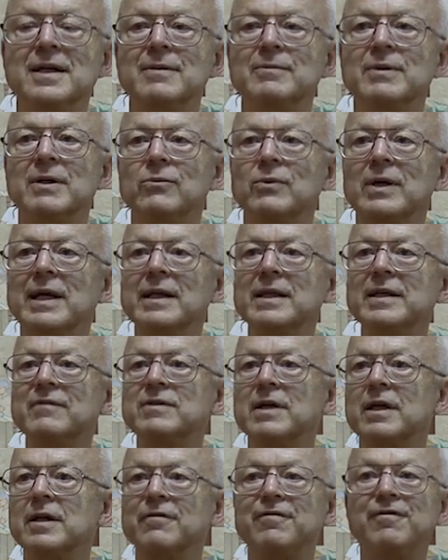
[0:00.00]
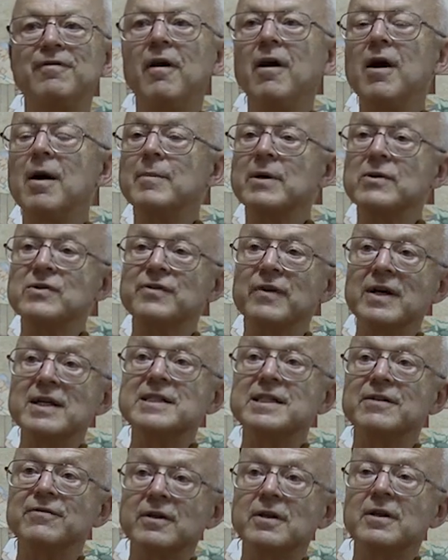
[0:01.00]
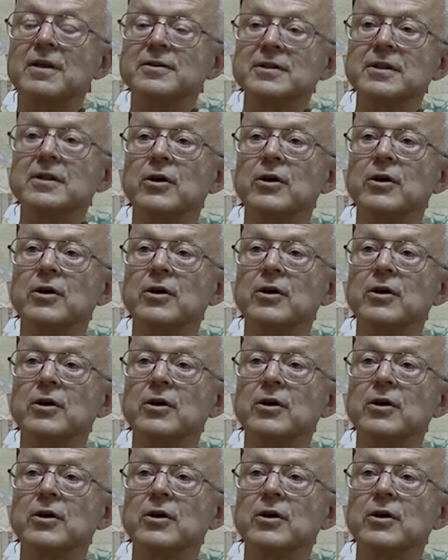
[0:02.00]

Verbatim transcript: But when I lived on a farm, it was very difficult to